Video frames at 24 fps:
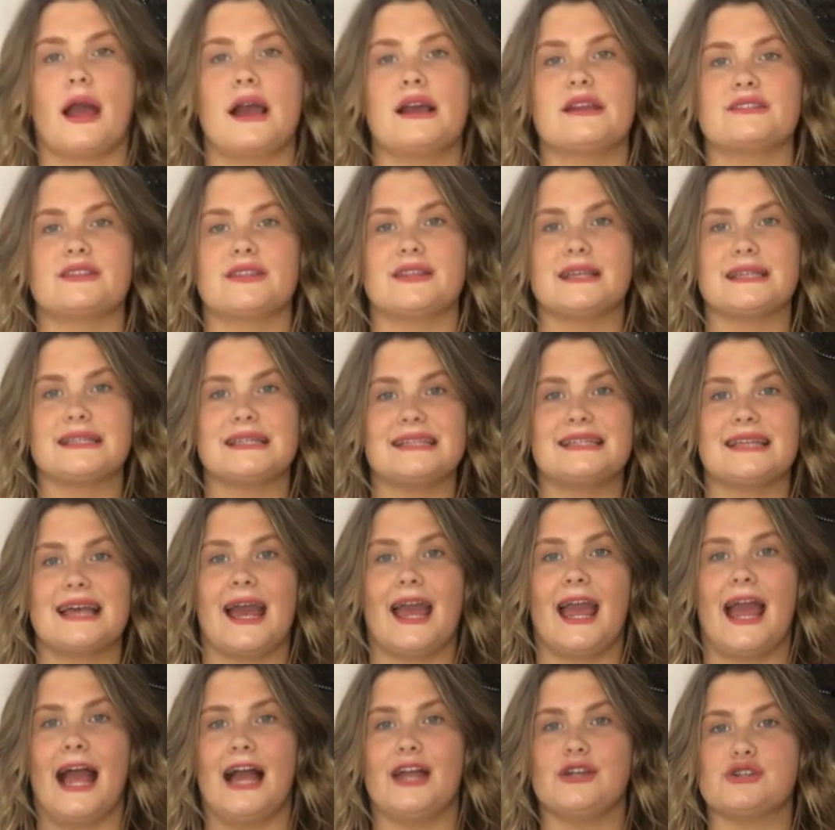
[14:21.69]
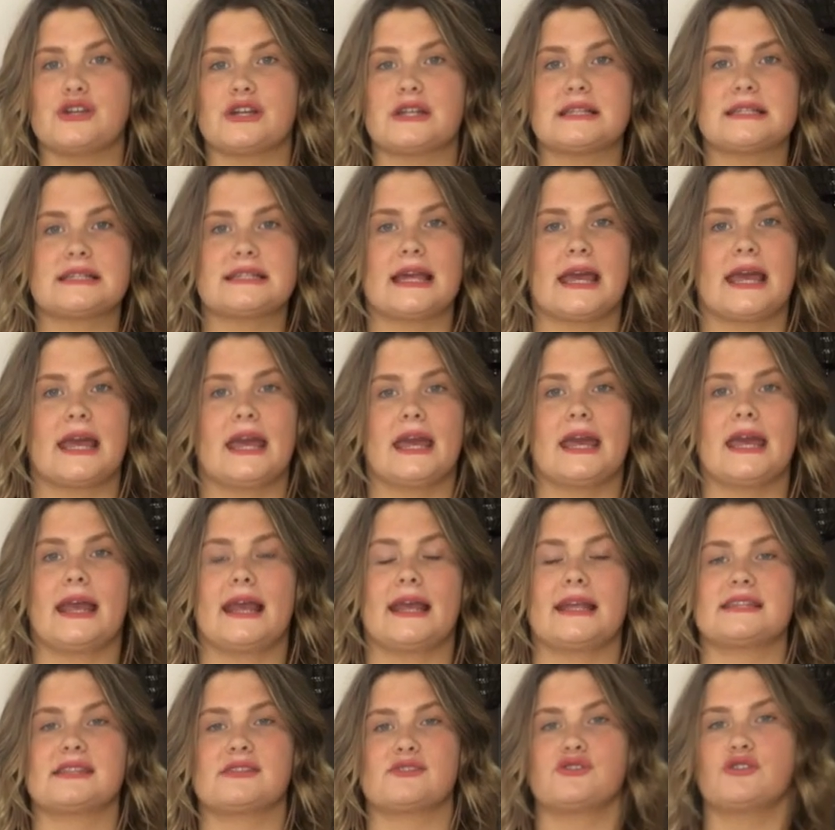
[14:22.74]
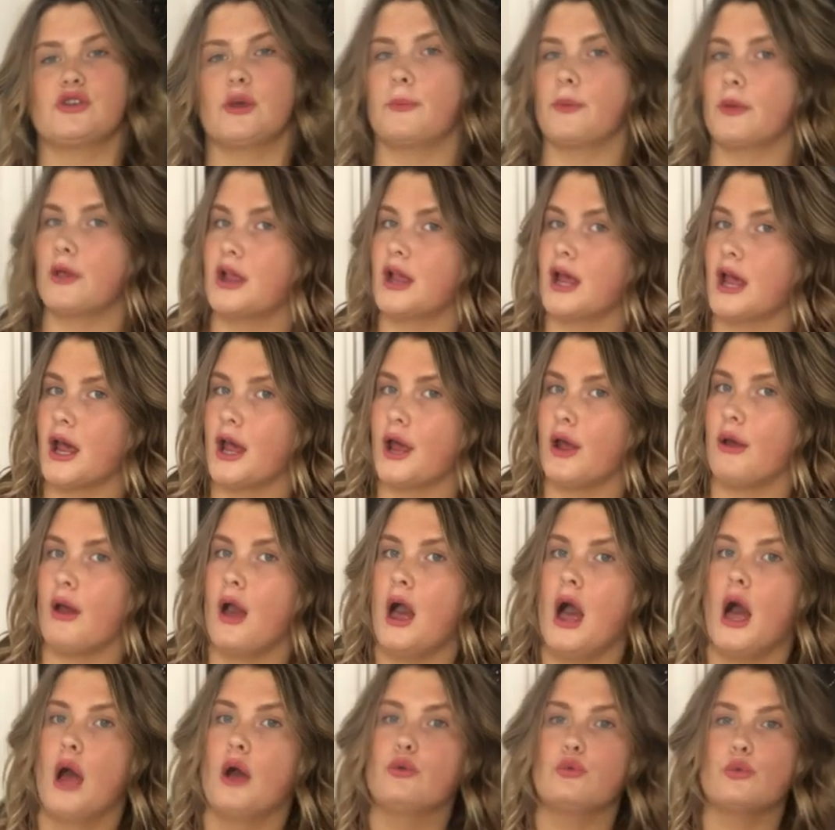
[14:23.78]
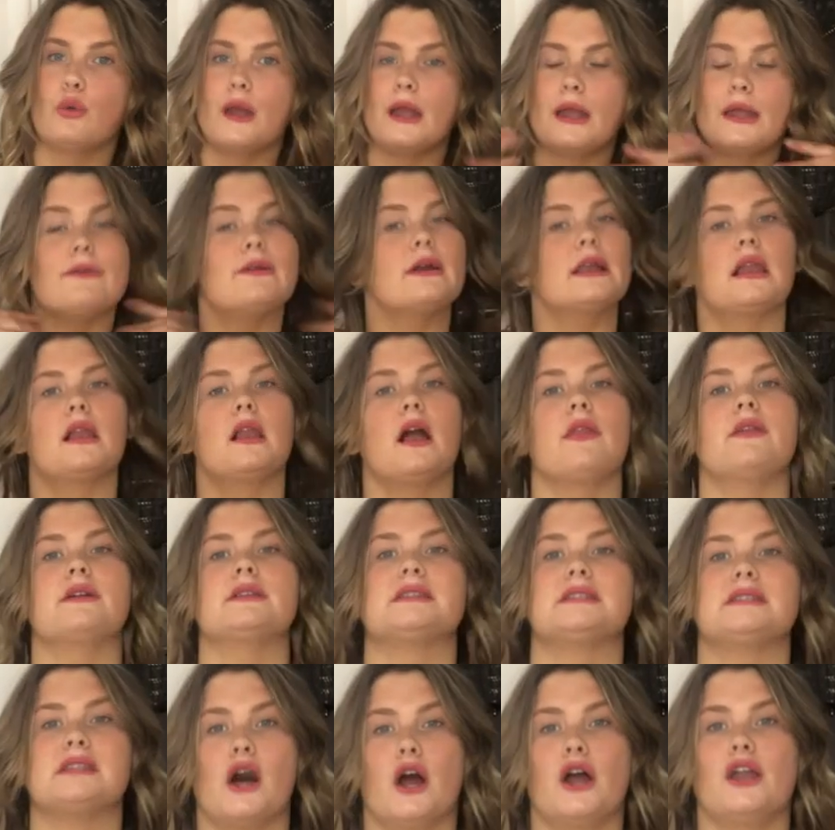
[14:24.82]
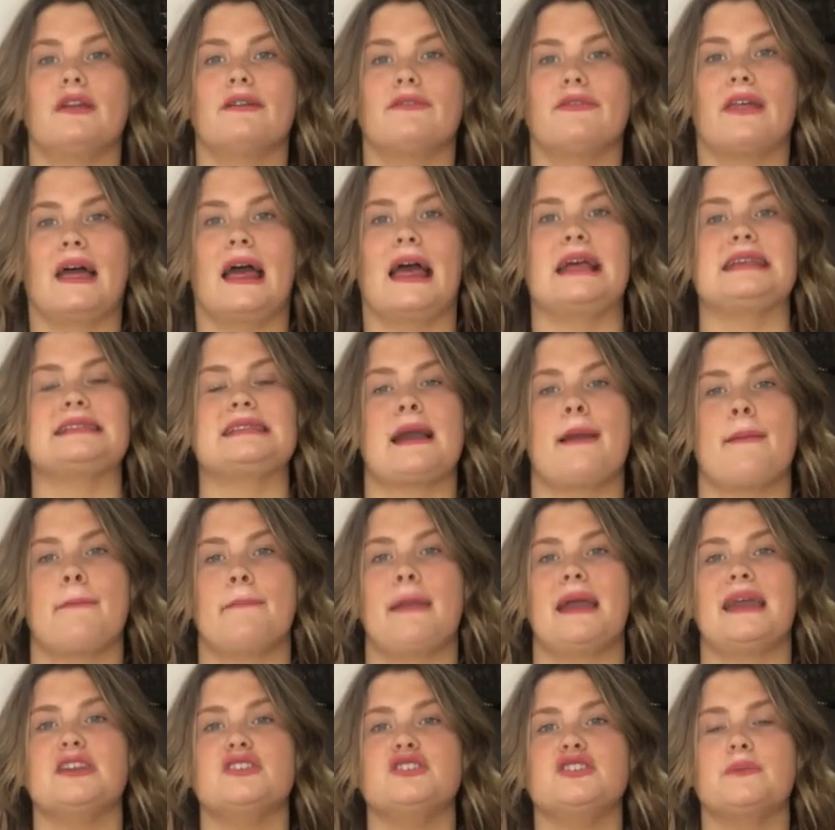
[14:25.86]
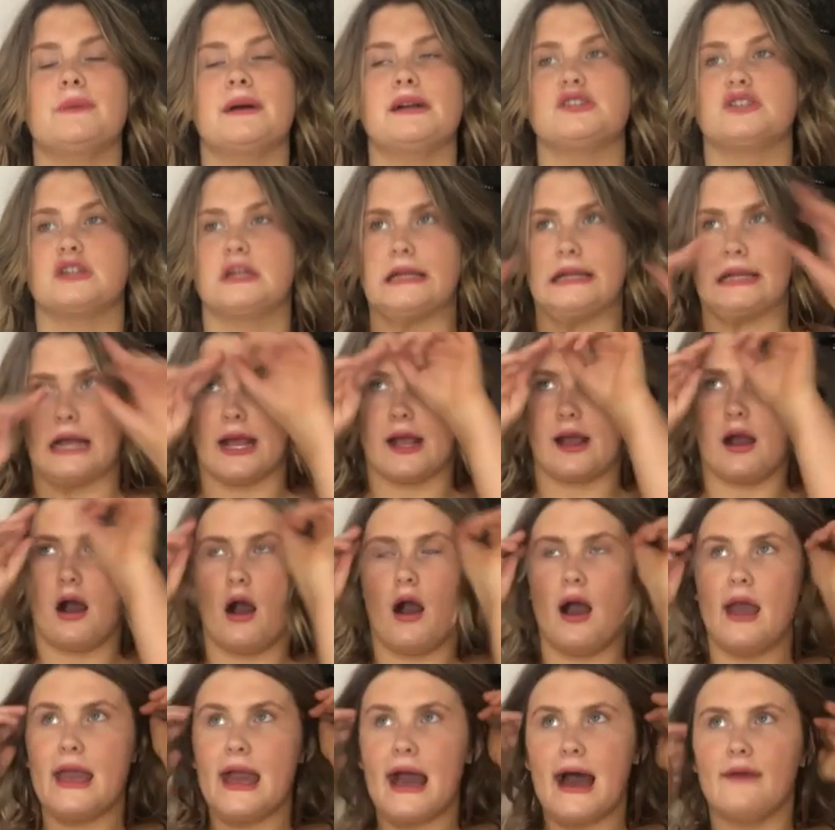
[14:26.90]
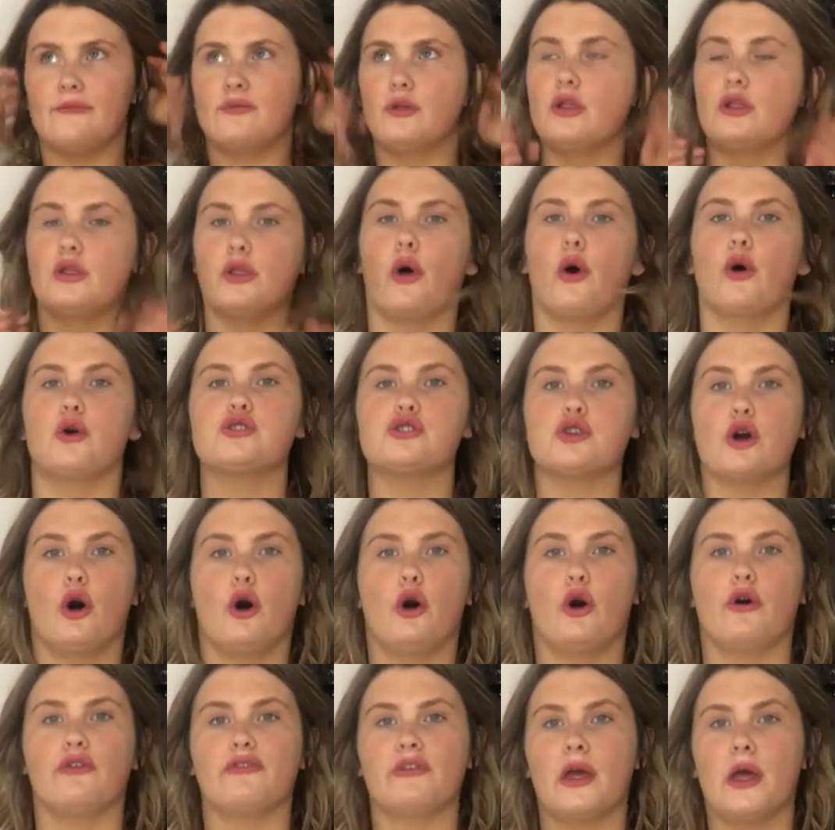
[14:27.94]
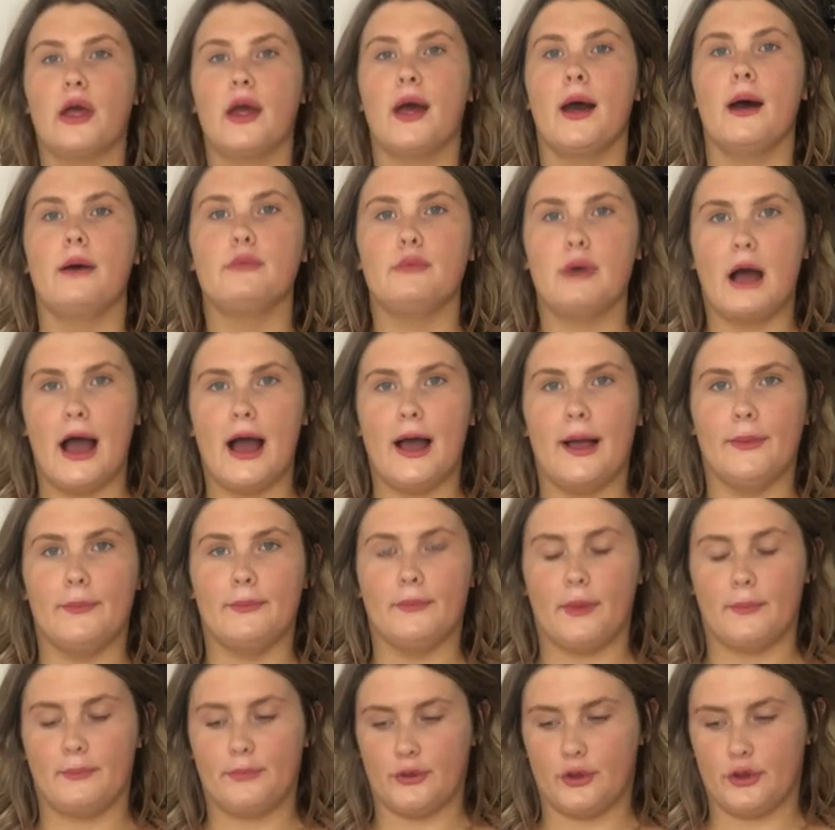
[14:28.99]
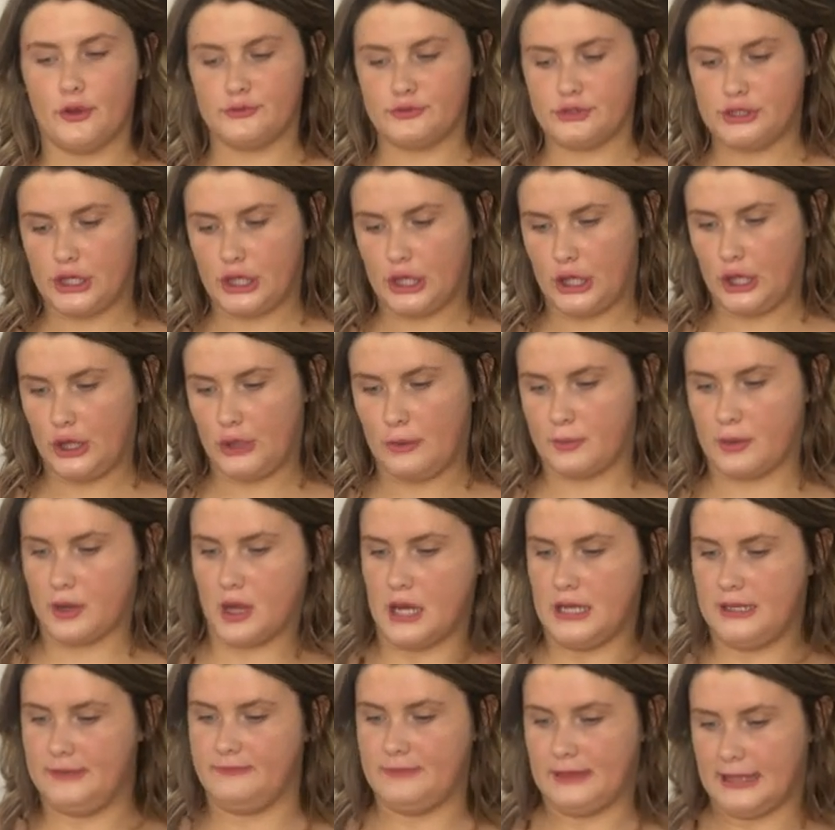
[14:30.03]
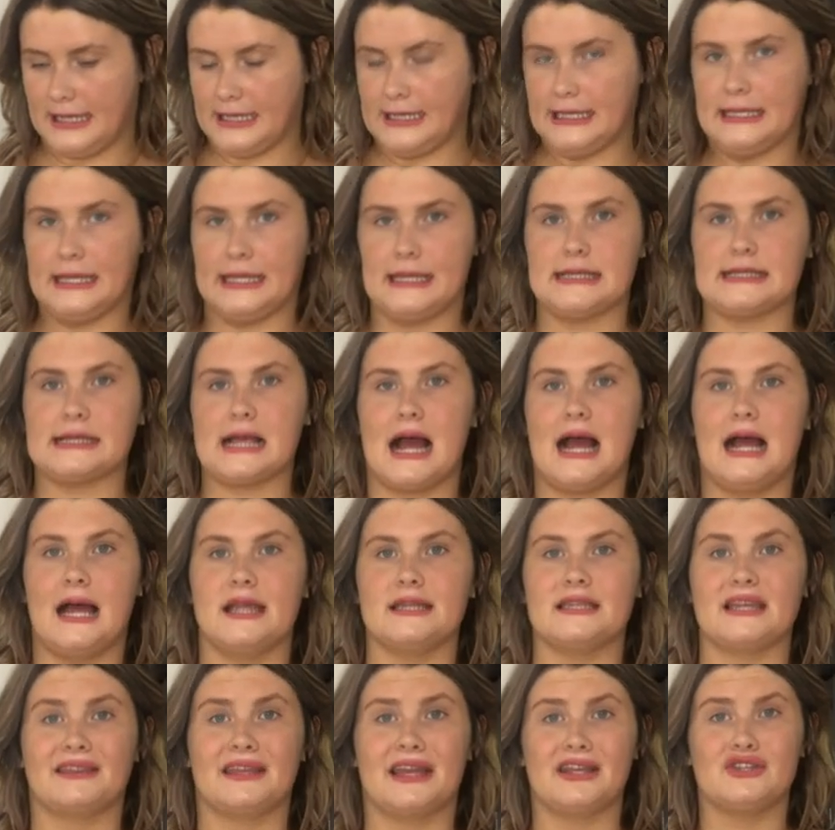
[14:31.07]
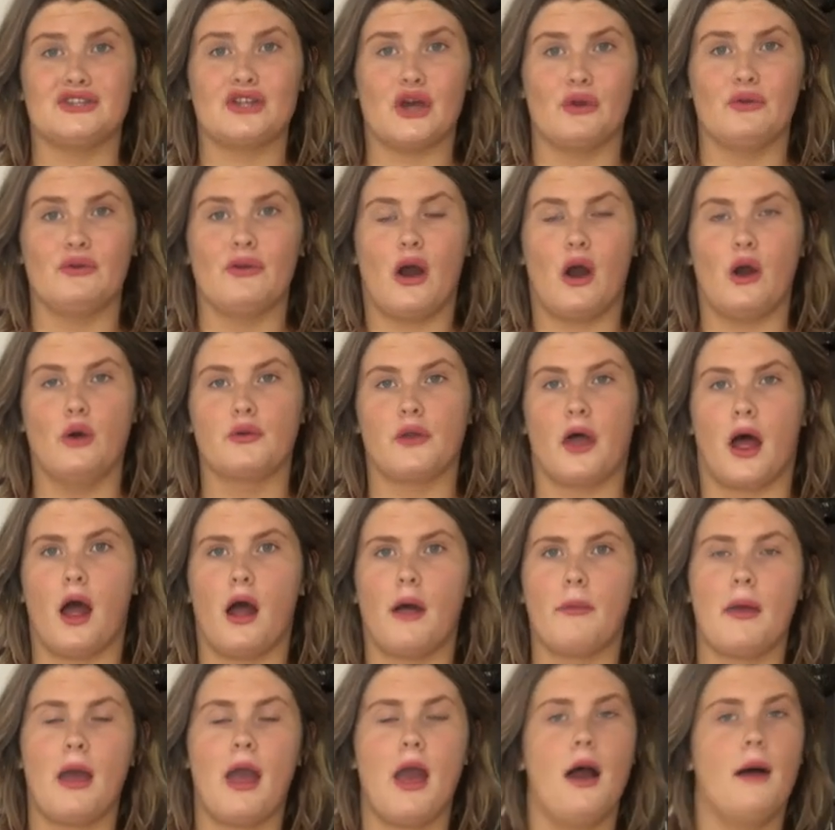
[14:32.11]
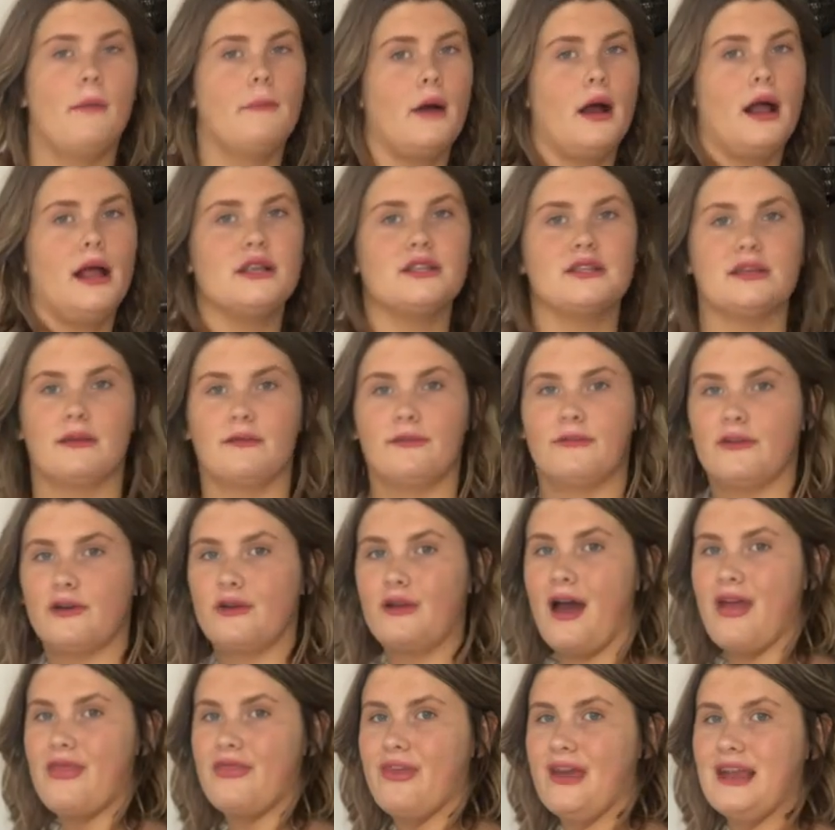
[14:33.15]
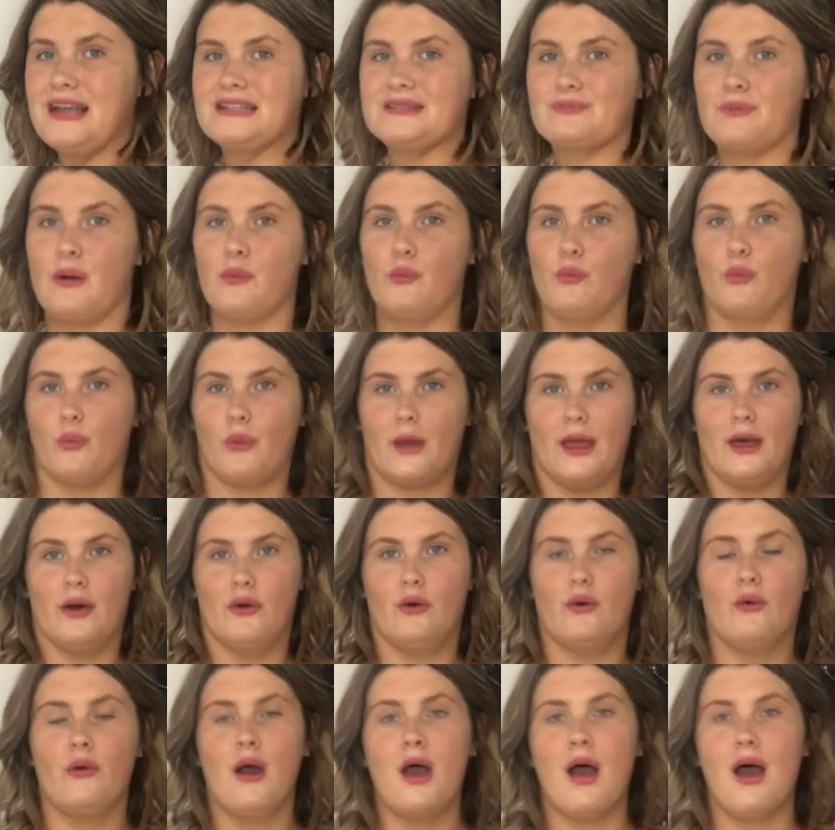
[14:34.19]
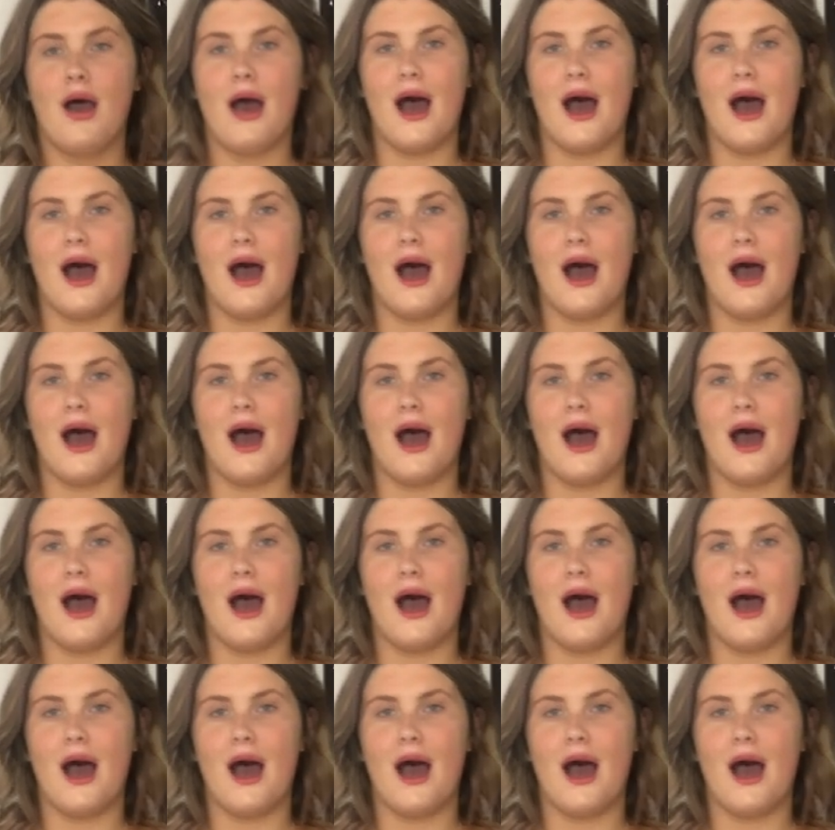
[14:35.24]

Okay, so this is it. As you can see, it is super cute. Really, really like the design of this. It makes you actually, like, I have a lot of um, boob tube kind of bikinis, and they don't hold up, but I actually feel like this one will.